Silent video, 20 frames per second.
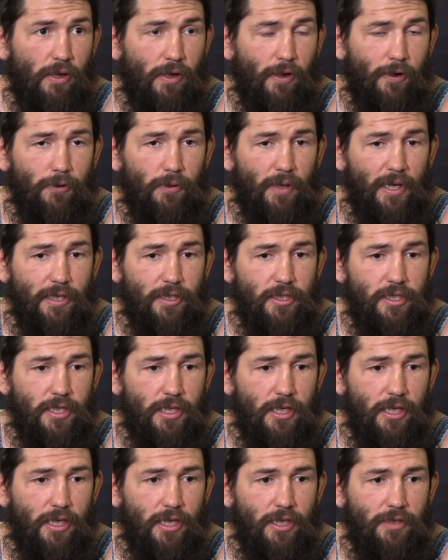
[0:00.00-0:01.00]
You know, and
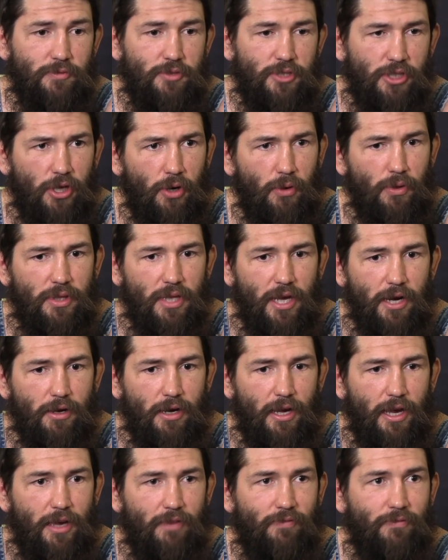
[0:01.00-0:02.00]
to to go in
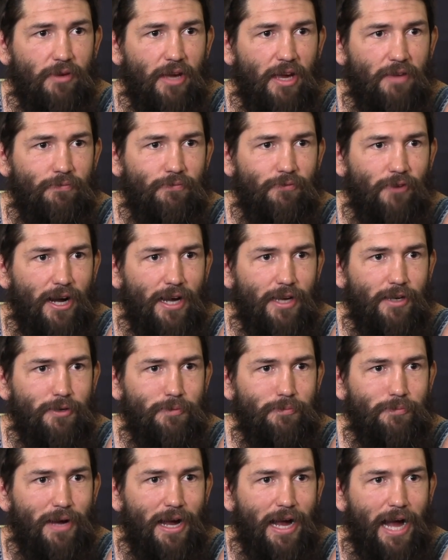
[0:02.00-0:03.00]
there and and fight
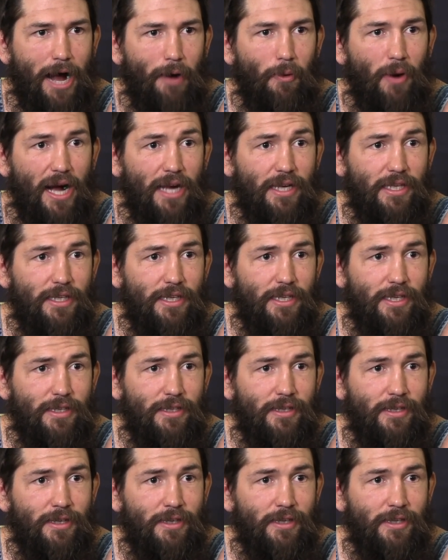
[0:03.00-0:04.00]
them how I
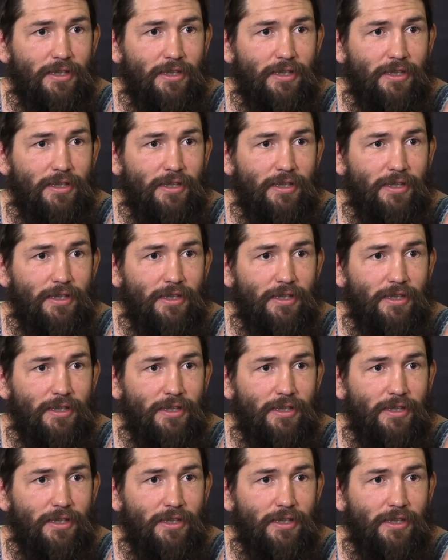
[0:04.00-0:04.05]
did